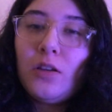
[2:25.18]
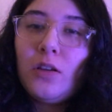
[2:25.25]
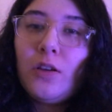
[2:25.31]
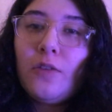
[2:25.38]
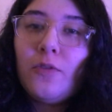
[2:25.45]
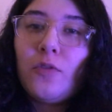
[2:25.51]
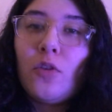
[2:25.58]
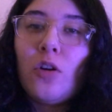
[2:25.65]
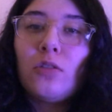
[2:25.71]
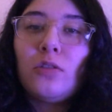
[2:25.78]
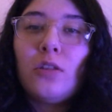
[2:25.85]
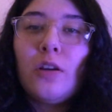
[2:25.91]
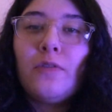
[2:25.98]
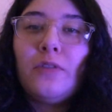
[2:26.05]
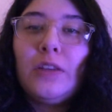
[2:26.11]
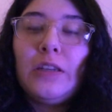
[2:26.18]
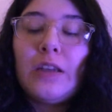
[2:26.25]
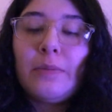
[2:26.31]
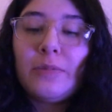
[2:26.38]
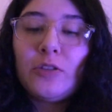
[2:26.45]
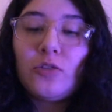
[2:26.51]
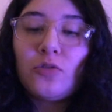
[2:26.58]
for our lovely
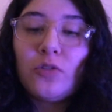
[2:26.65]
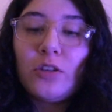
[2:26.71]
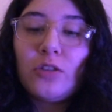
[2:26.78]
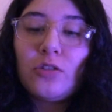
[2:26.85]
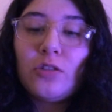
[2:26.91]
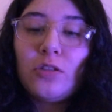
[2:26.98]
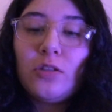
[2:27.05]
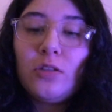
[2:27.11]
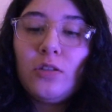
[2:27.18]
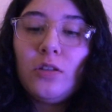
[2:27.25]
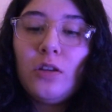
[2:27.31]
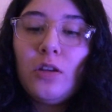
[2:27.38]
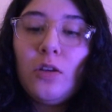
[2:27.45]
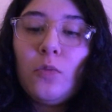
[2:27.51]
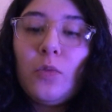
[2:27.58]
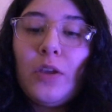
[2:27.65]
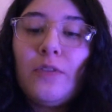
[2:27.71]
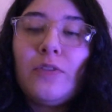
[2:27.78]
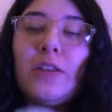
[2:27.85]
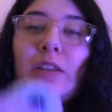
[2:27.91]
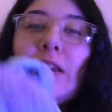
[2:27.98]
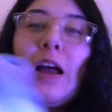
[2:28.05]
demonstration, we
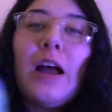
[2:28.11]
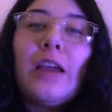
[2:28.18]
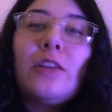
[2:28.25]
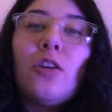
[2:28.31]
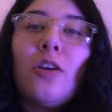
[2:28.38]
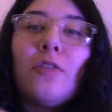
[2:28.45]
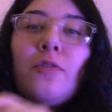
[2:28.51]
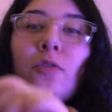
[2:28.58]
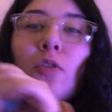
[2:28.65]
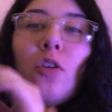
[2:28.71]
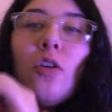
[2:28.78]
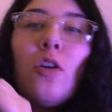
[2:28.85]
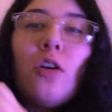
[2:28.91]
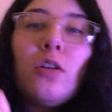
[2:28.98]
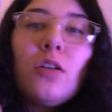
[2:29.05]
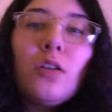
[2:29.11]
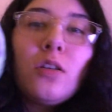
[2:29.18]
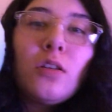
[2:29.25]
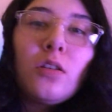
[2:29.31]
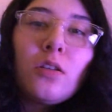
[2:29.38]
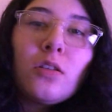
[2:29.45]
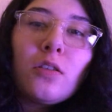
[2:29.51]
have the tie-dye frog,
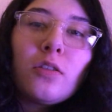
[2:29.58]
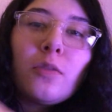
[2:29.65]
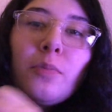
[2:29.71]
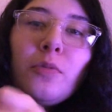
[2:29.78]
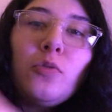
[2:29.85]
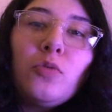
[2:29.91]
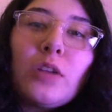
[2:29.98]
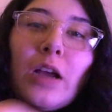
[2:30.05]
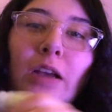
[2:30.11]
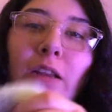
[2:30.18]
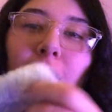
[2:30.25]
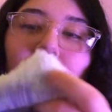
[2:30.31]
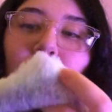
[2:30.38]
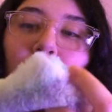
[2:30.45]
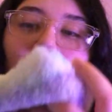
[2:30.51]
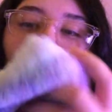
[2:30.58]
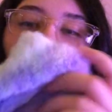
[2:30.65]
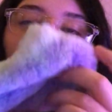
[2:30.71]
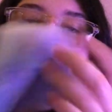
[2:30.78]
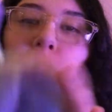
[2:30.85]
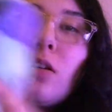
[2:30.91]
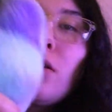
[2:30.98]
the blue tie-dye
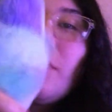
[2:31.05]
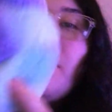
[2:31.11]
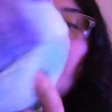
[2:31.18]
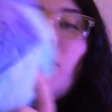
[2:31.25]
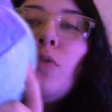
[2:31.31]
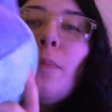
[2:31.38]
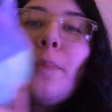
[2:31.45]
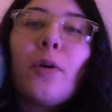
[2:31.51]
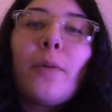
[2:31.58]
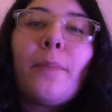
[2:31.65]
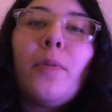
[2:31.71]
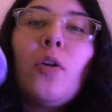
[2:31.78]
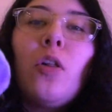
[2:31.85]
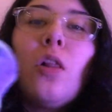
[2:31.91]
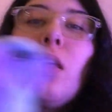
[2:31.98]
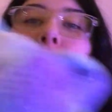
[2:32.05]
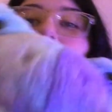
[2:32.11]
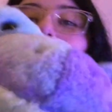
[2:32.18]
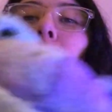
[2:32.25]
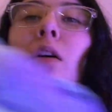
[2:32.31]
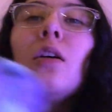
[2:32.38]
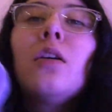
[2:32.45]
frog, blue and purple,
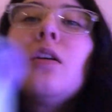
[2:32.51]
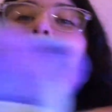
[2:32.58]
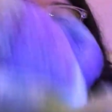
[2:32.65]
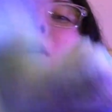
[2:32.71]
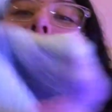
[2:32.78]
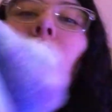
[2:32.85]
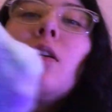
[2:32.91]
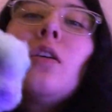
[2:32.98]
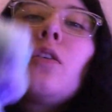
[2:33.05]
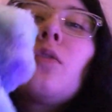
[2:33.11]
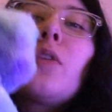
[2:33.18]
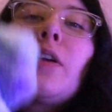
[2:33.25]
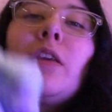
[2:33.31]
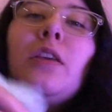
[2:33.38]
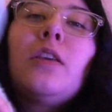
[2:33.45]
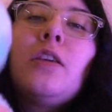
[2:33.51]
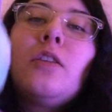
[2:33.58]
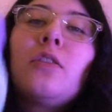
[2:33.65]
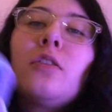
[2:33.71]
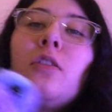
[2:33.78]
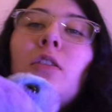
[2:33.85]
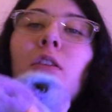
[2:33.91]
right
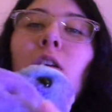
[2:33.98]
here.